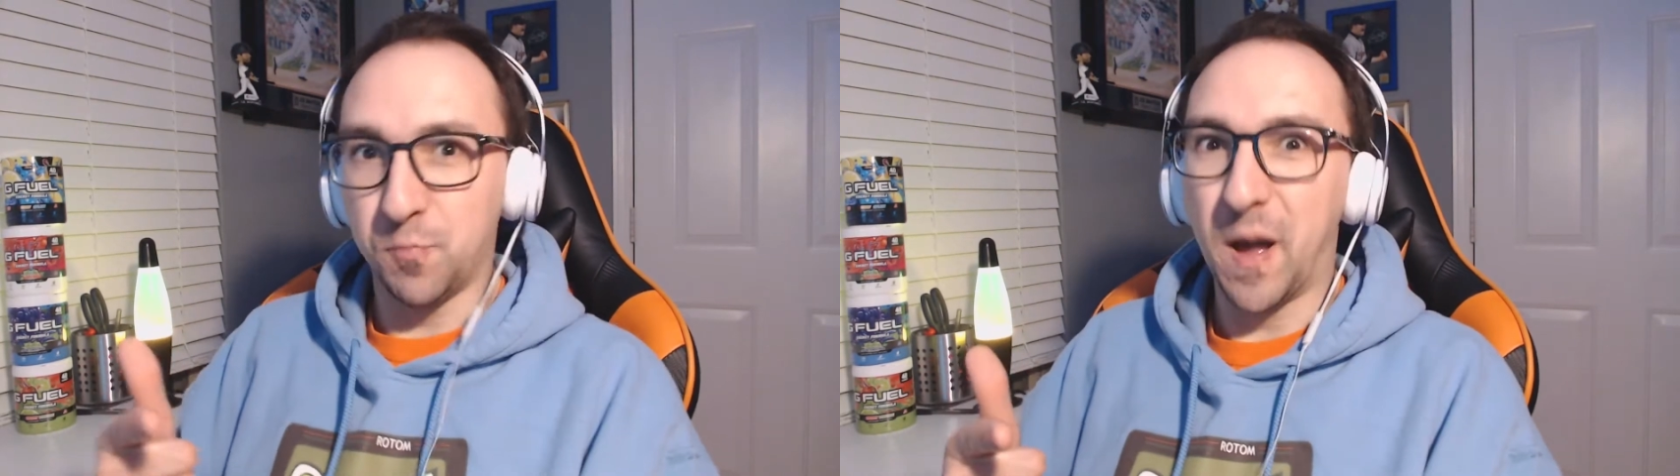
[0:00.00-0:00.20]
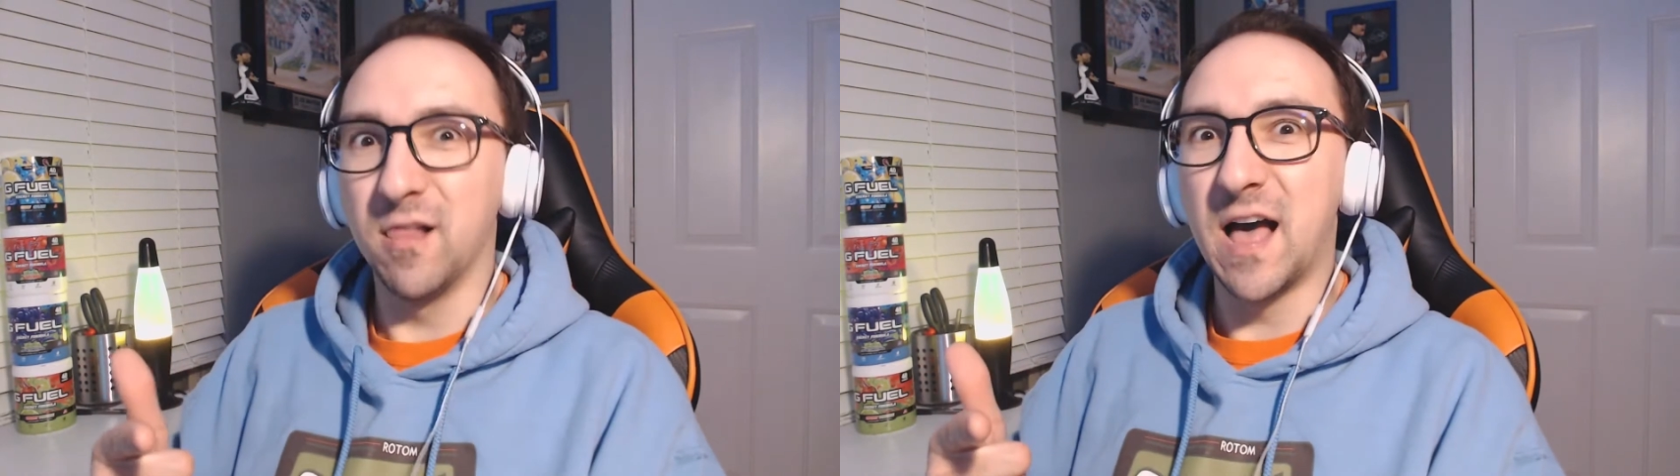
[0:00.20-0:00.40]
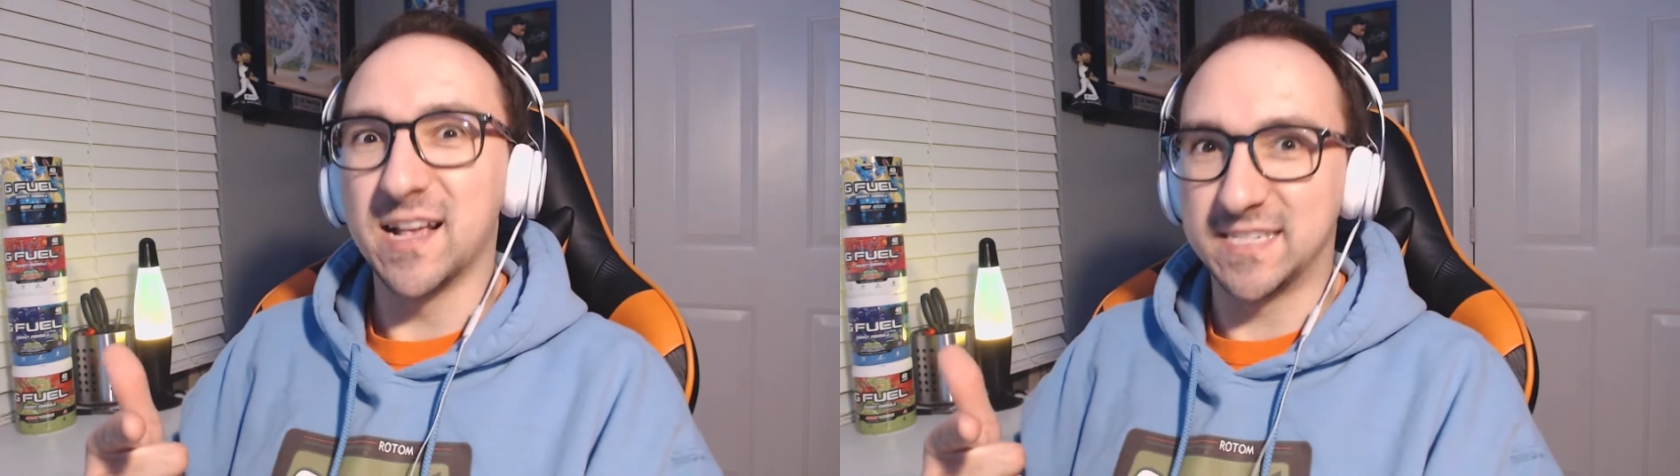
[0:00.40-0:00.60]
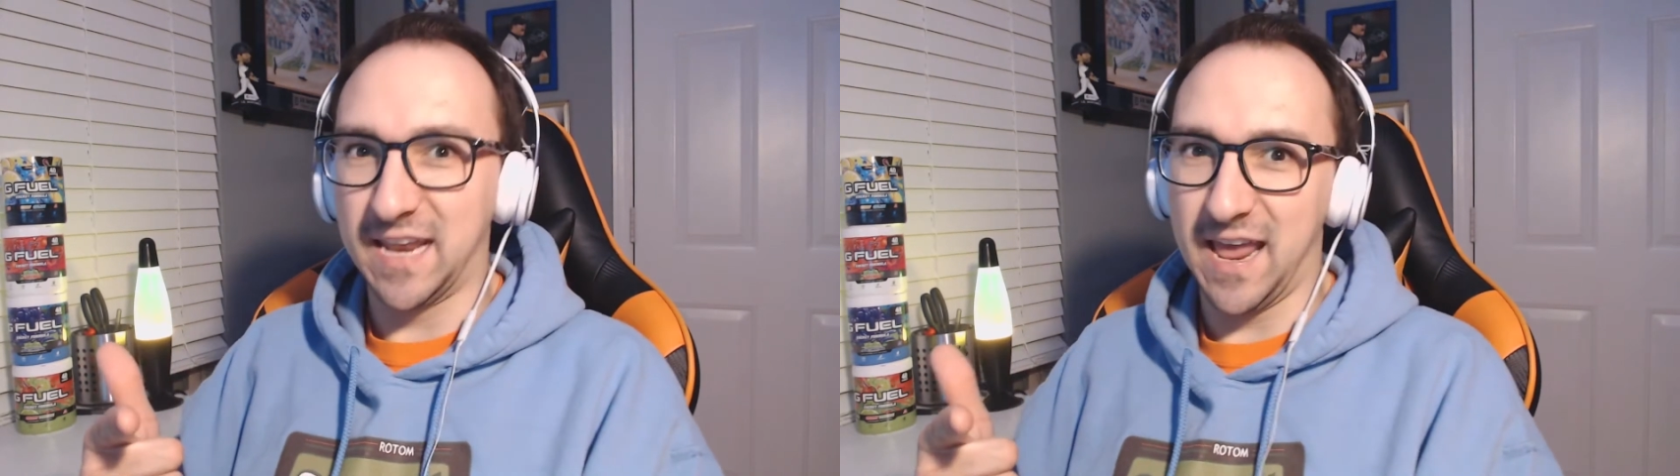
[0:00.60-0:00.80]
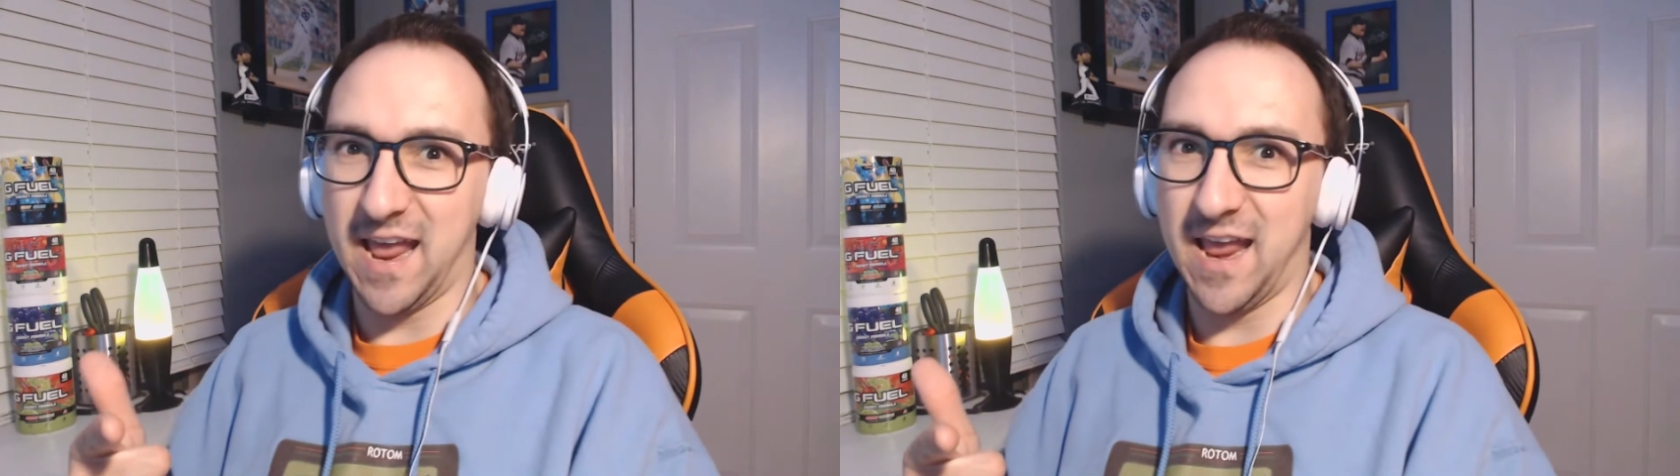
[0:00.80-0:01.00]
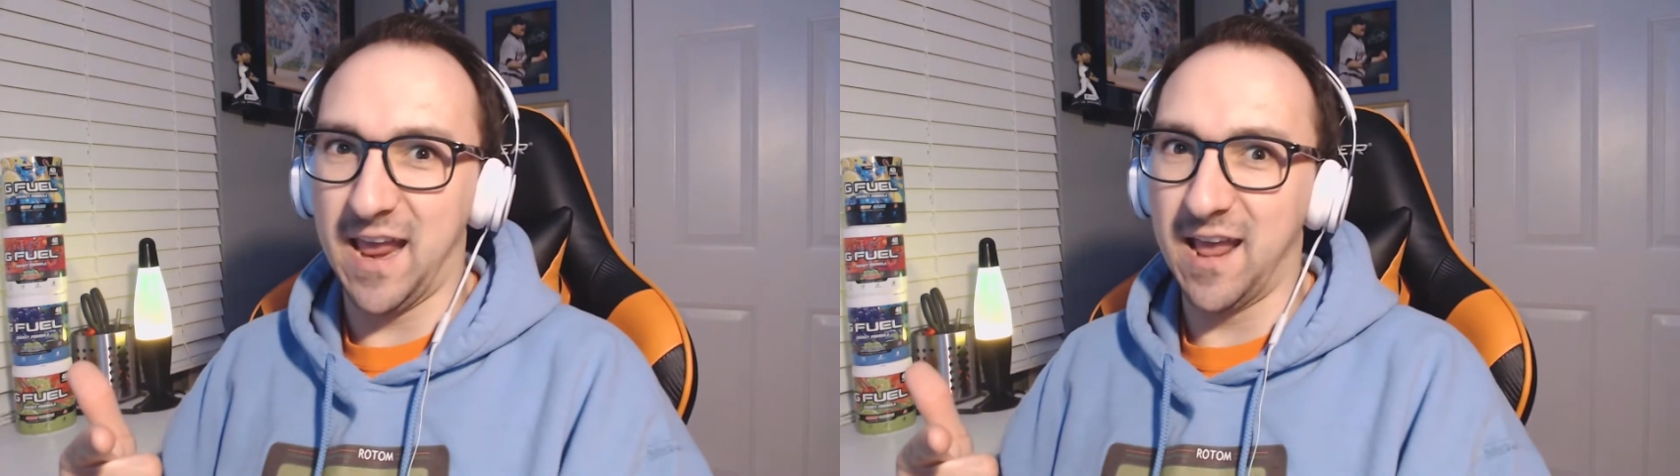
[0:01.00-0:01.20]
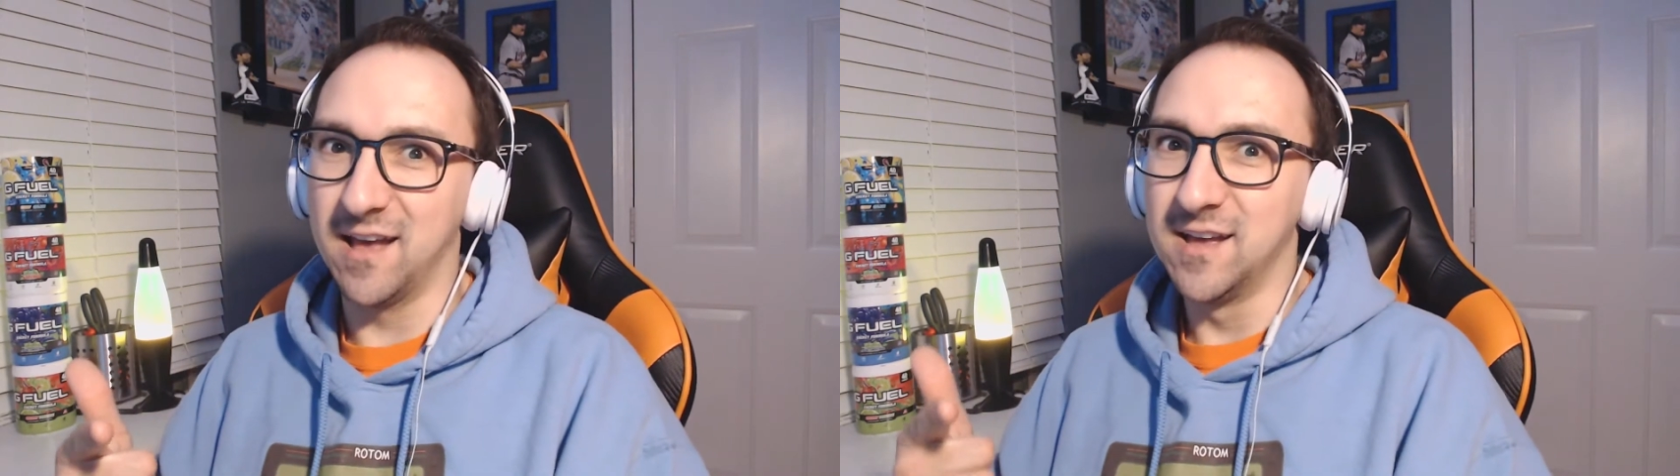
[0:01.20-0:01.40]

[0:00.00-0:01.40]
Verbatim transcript: Paulocity!